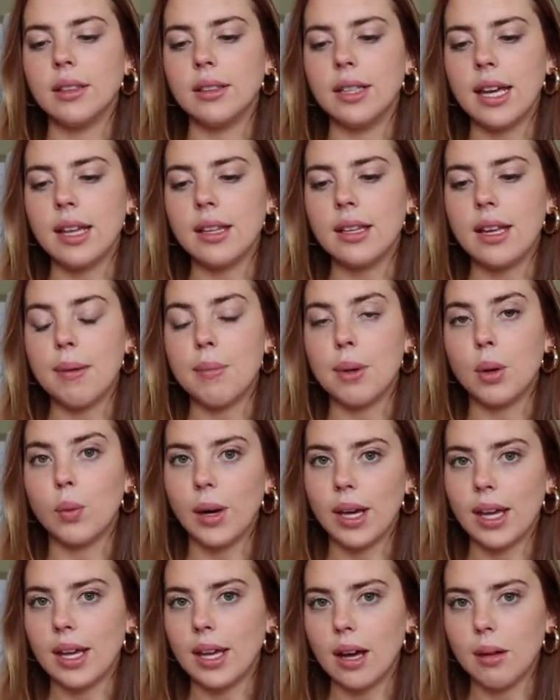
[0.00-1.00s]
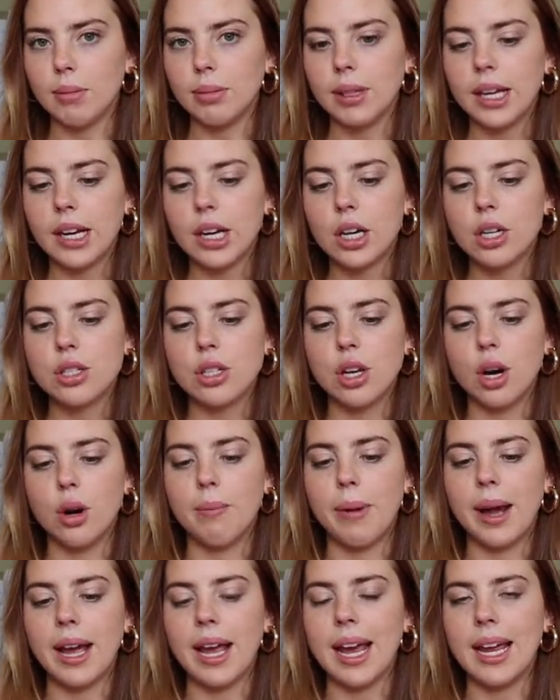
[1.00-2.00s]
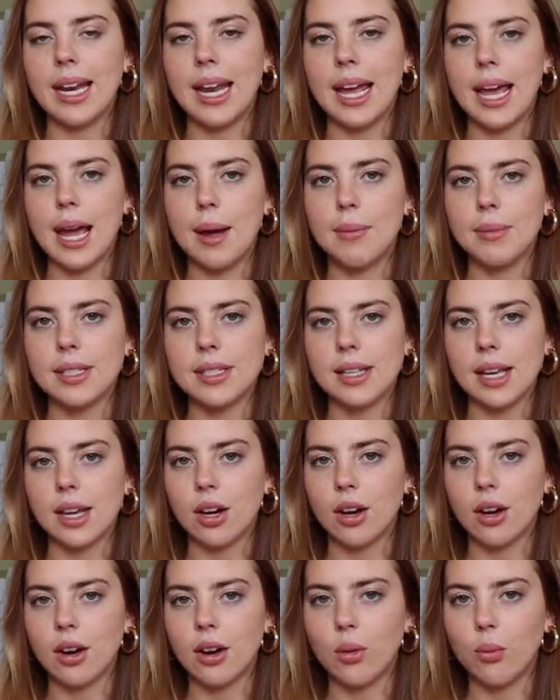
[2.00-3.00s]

lately i've been waking up later so by 8 a.m it's like